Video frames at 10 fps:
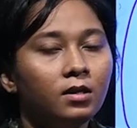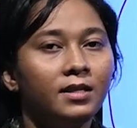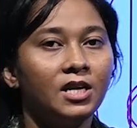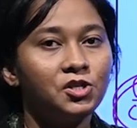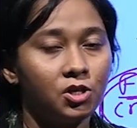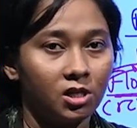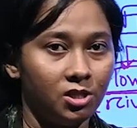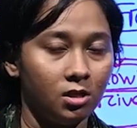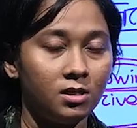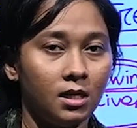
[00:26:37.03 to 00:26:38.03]
their
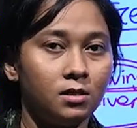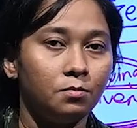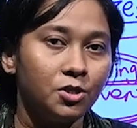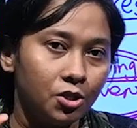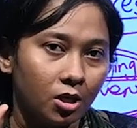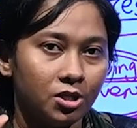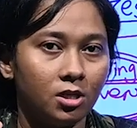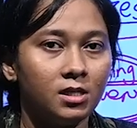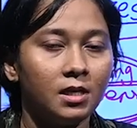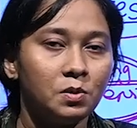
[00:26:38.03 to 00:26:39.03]
structures, there some
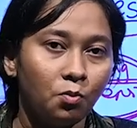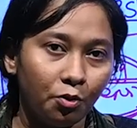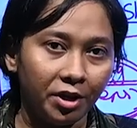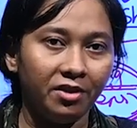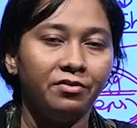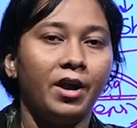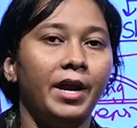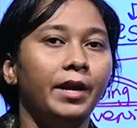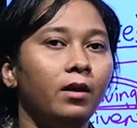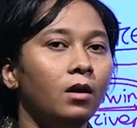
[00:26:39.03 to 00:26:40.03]
structures is
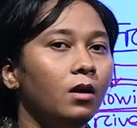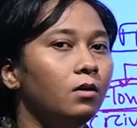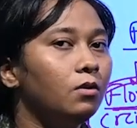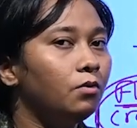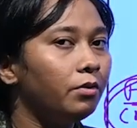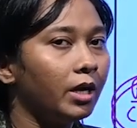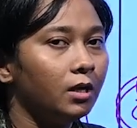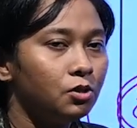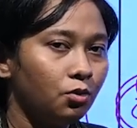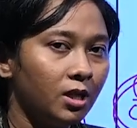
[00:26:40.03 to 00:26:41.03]
modified. Okay,
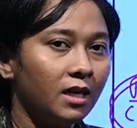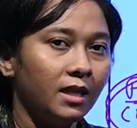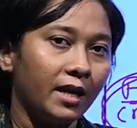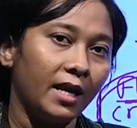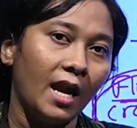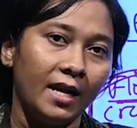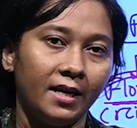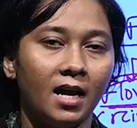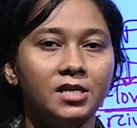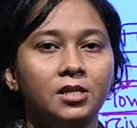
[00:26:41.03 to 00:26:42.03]
so that they can
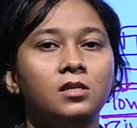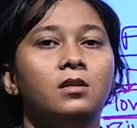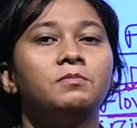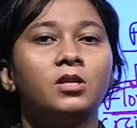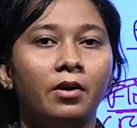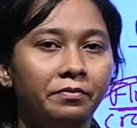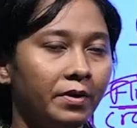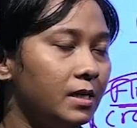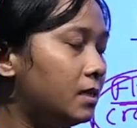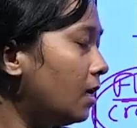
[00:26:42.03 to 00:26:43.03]
attach in some
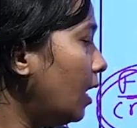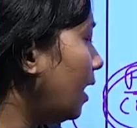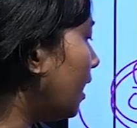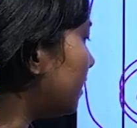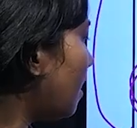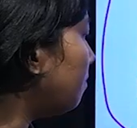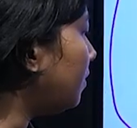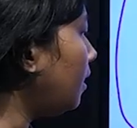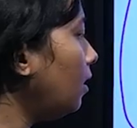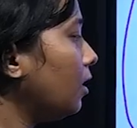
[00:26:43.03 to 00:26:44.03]
surface,
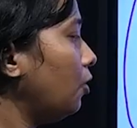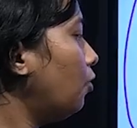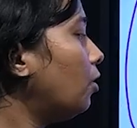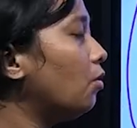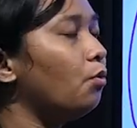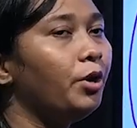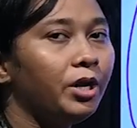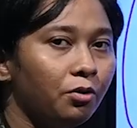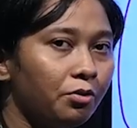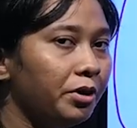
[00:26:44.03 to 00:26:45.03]
example your
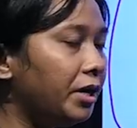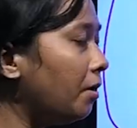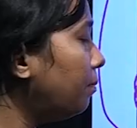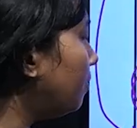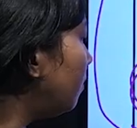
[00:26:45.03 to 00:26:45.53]
Oedogonium,